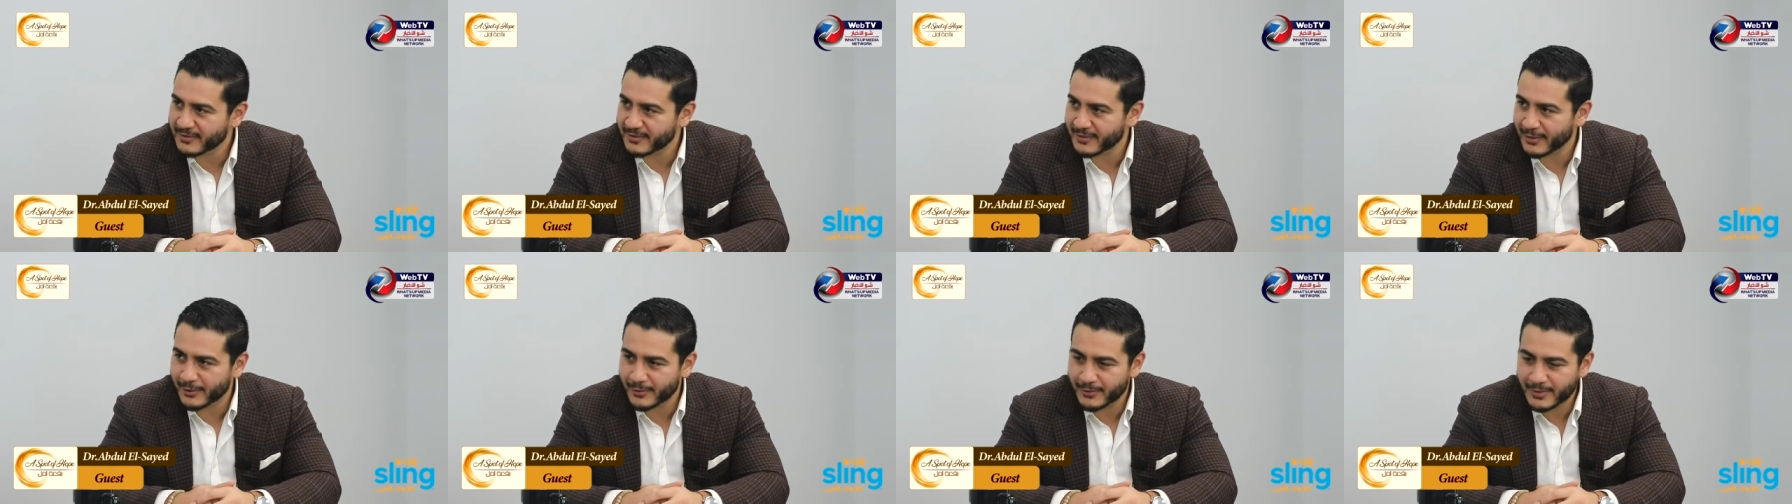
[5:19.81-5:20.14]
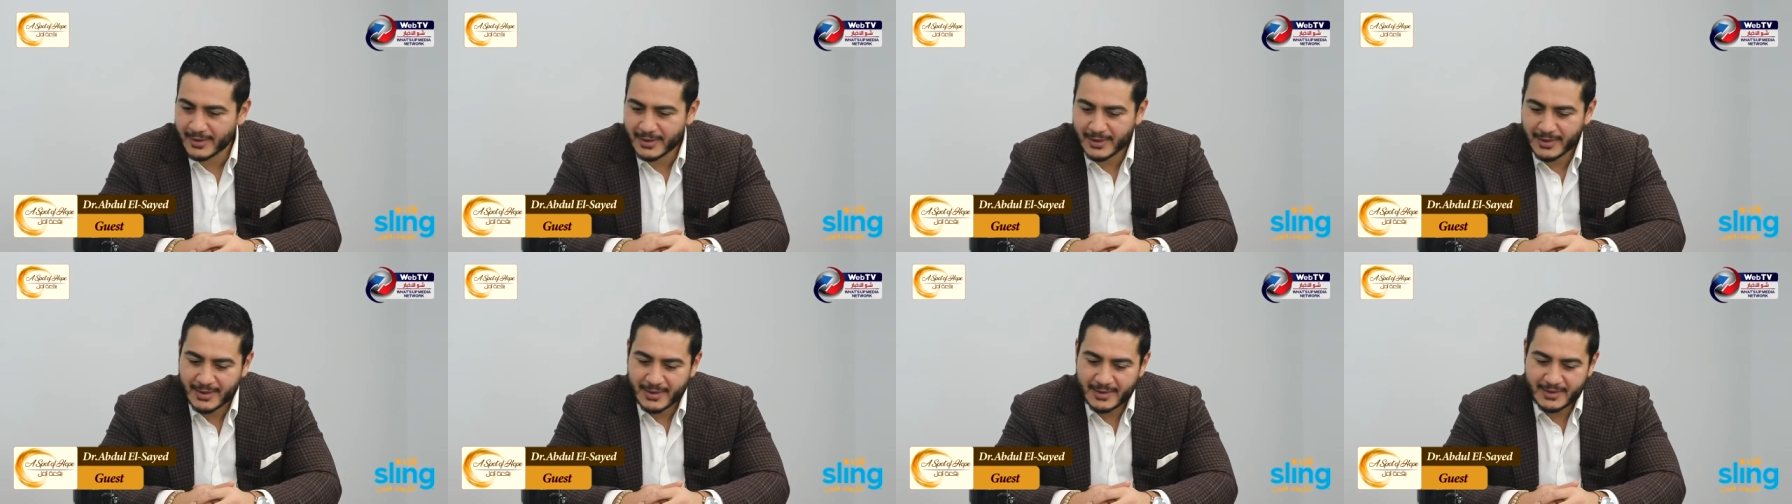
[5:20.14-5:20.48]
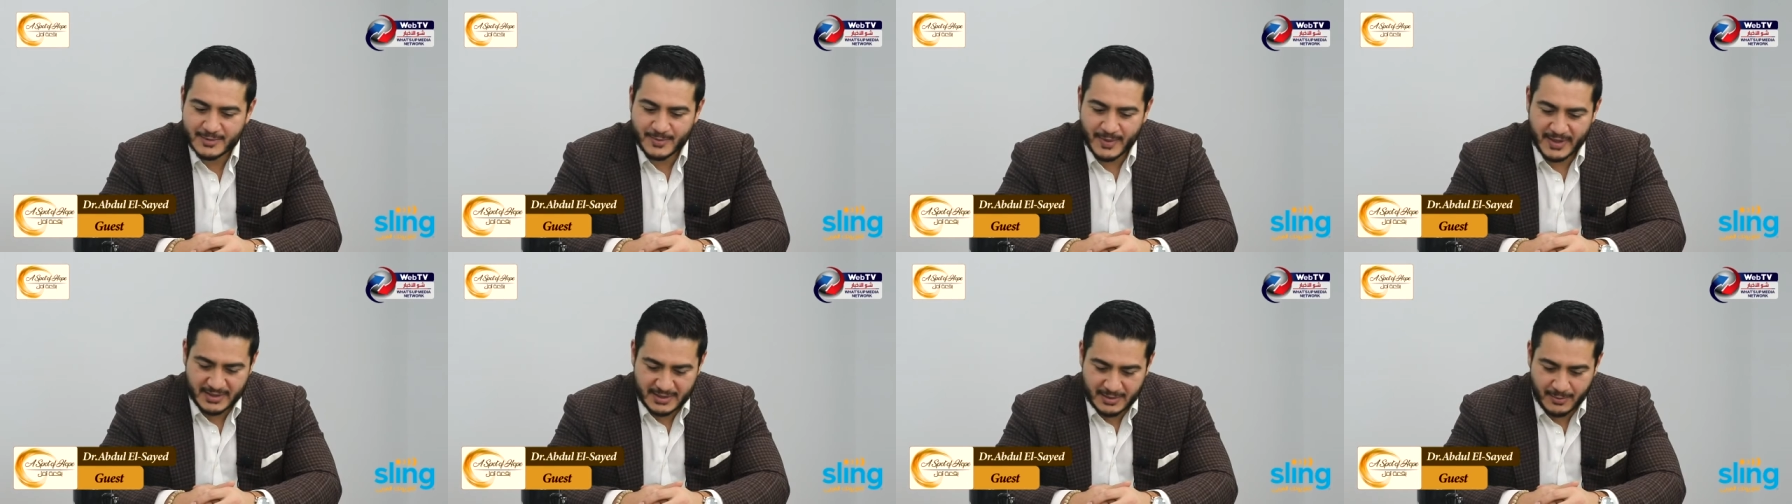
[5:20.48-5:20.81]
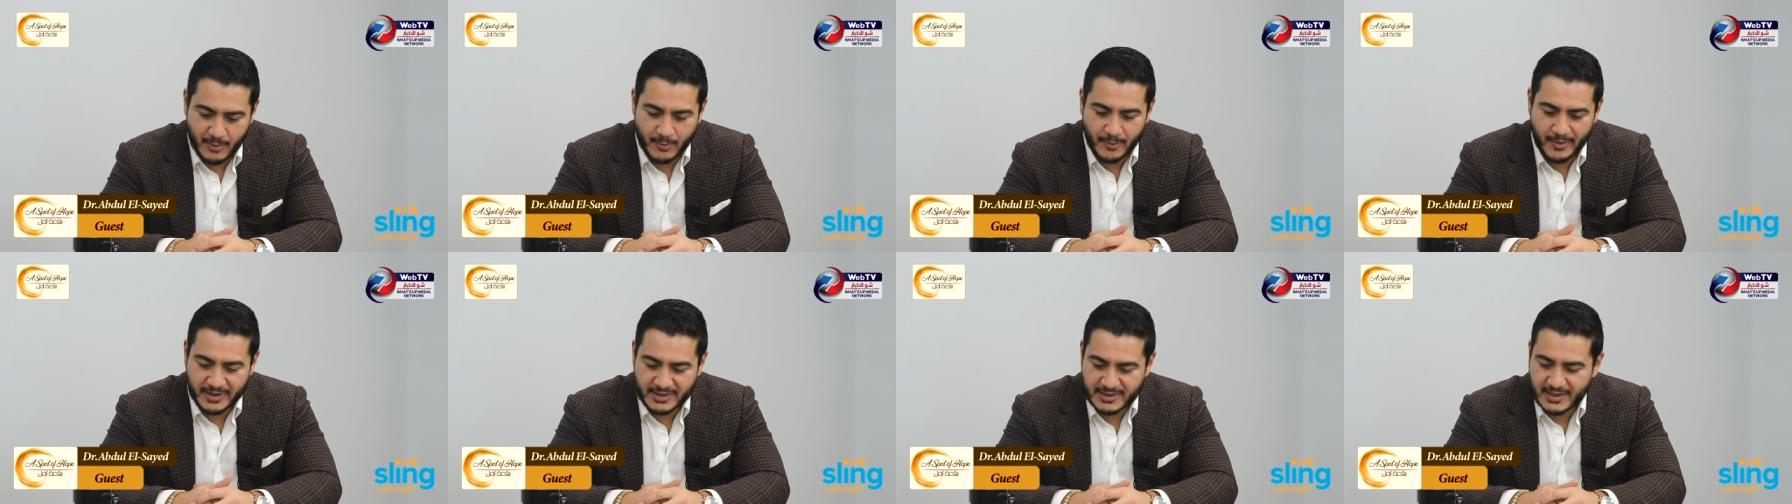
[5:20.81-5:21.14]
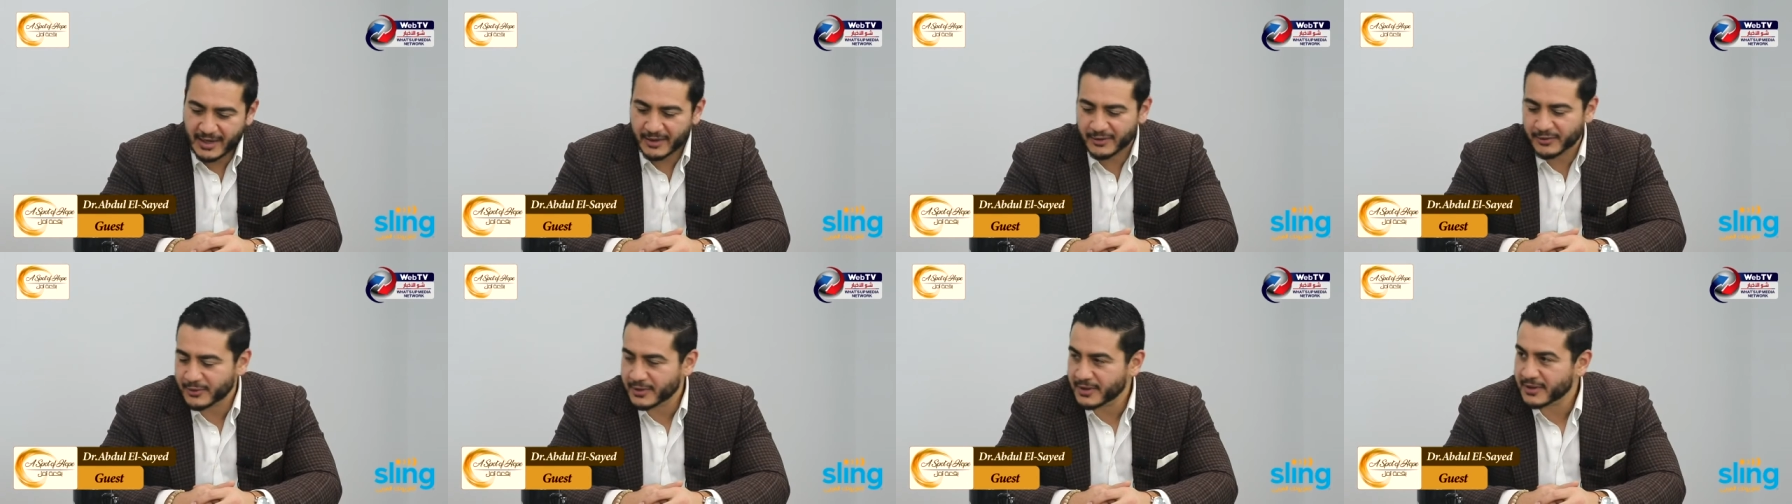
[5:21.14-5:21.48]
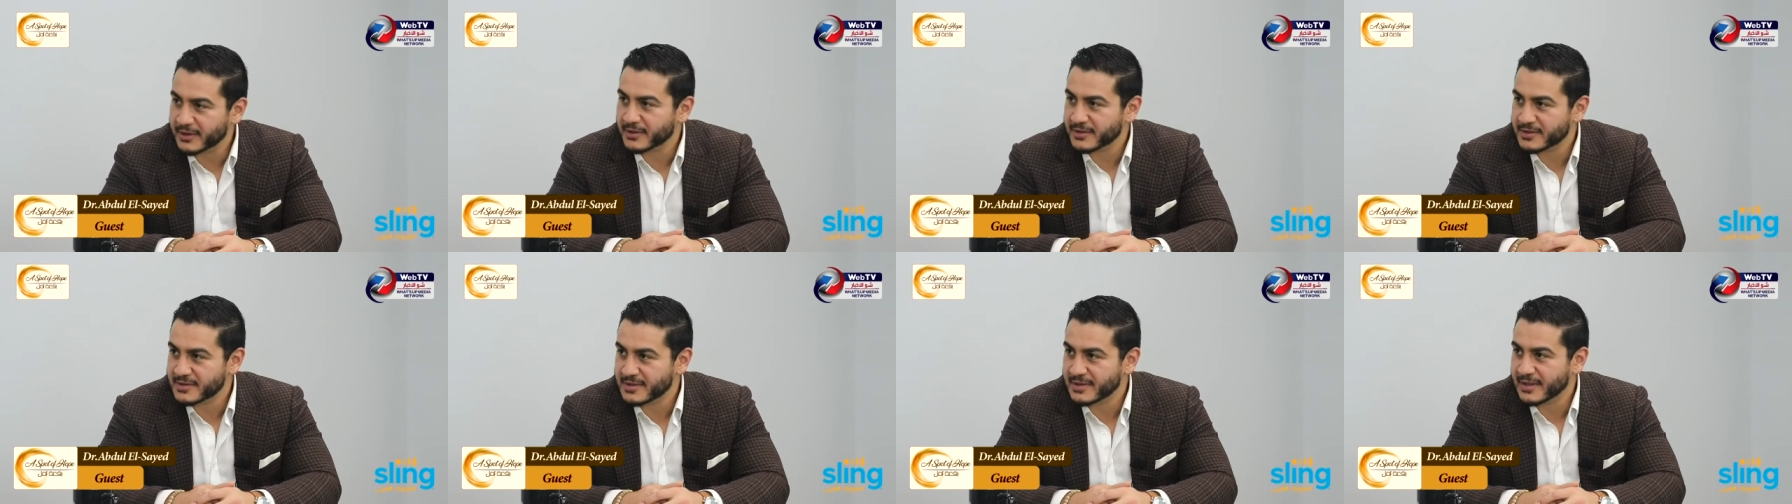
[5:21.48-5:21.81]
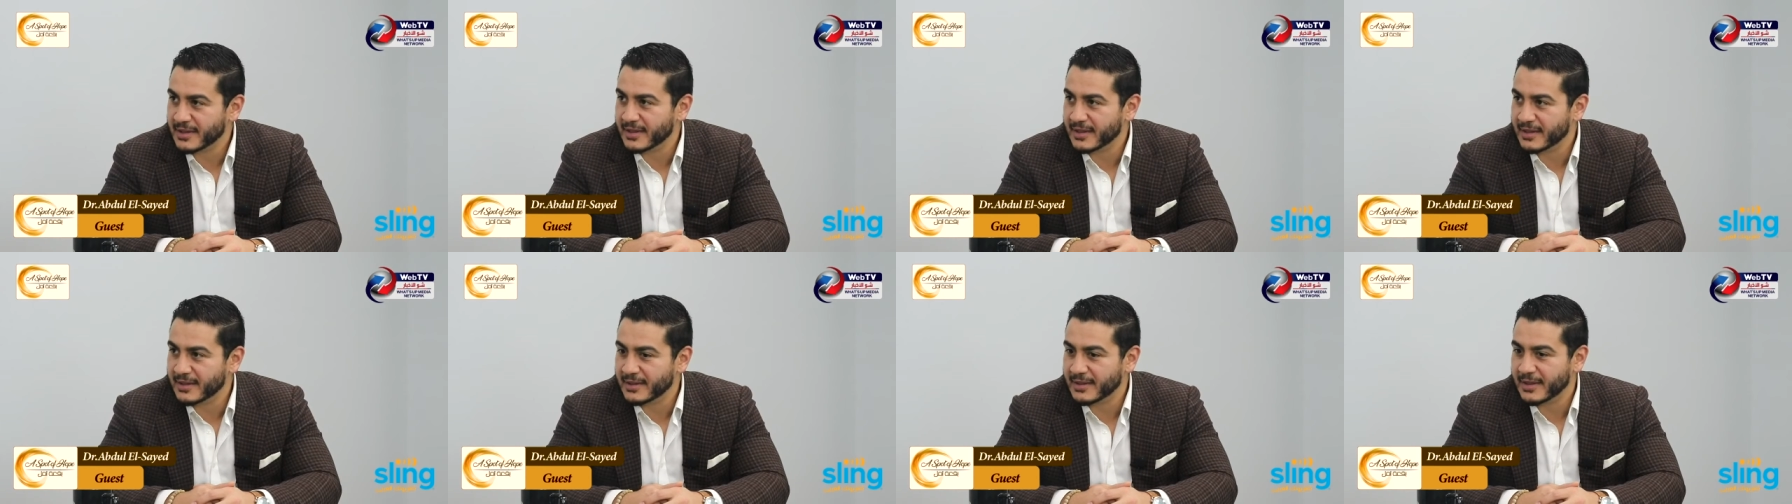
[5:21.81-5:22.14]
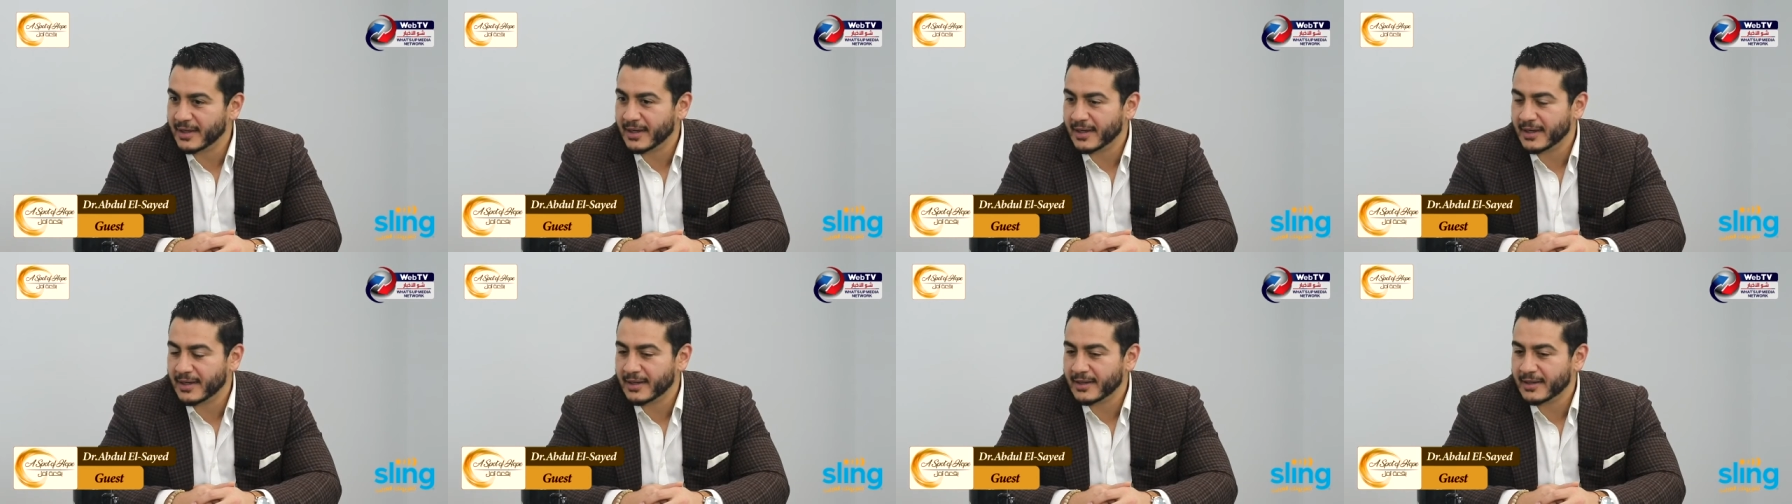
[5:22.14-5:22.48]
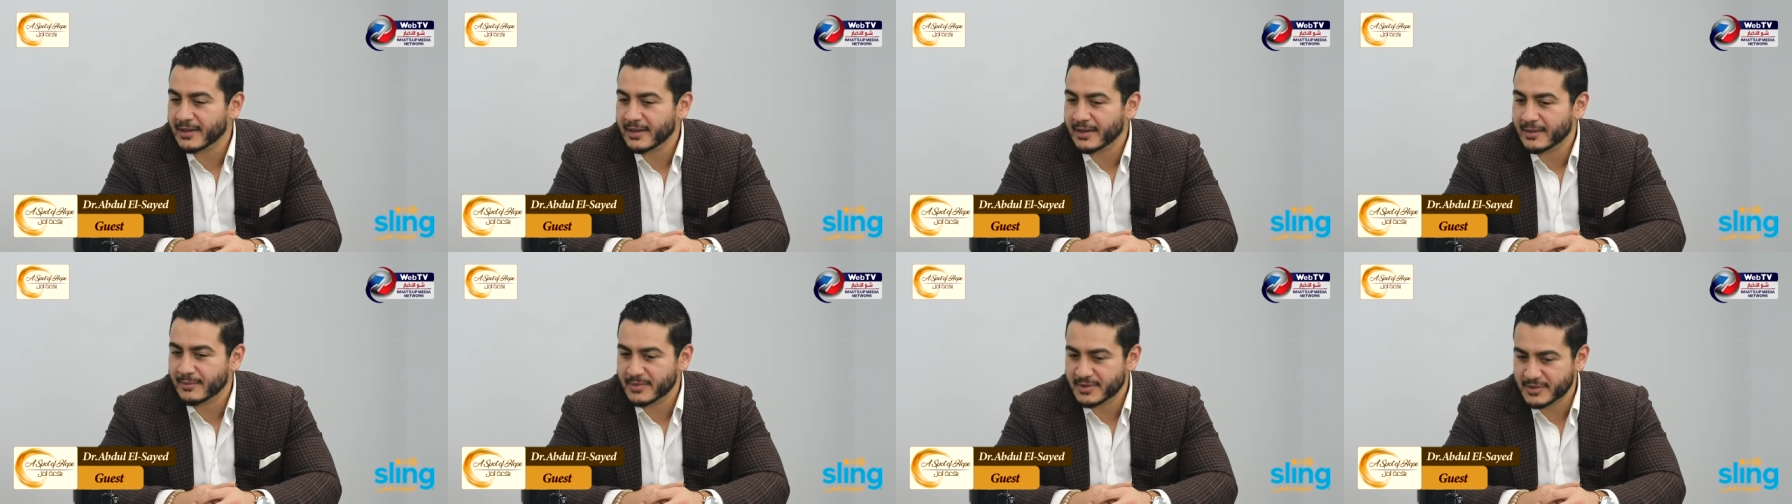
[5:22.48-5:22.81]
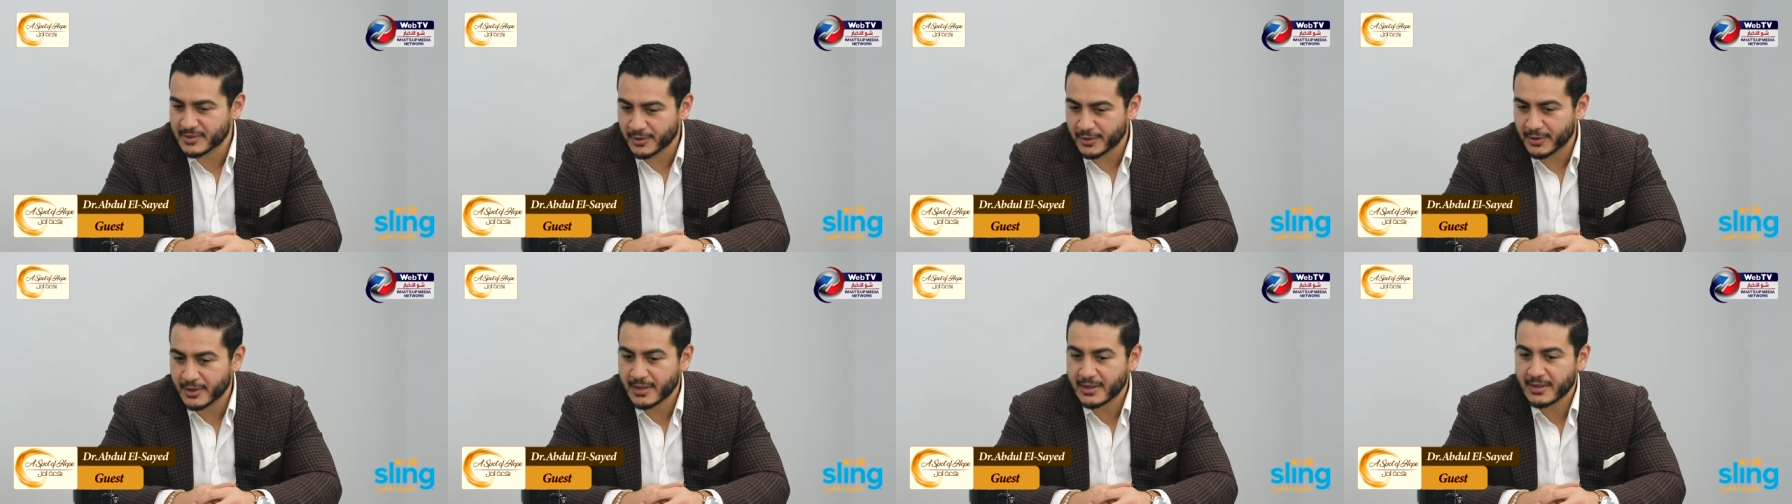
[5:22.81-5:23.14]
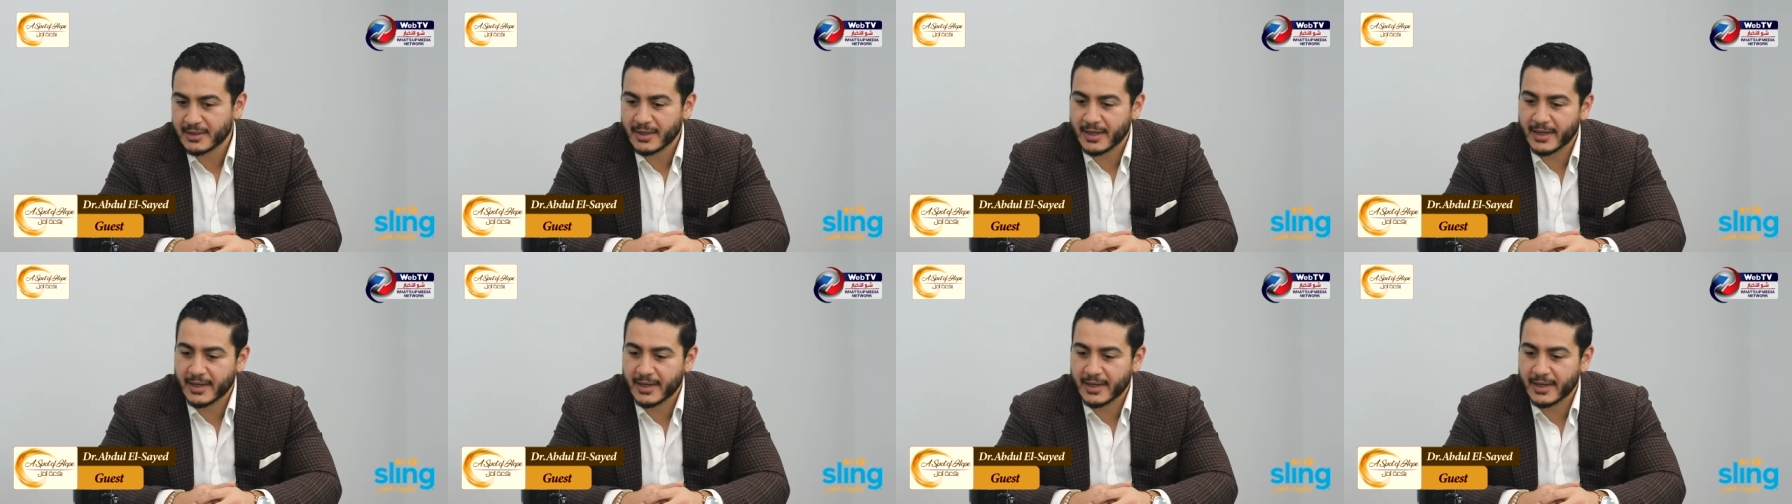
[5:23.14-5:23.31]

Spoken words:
So spent some of my childhood years in Missouri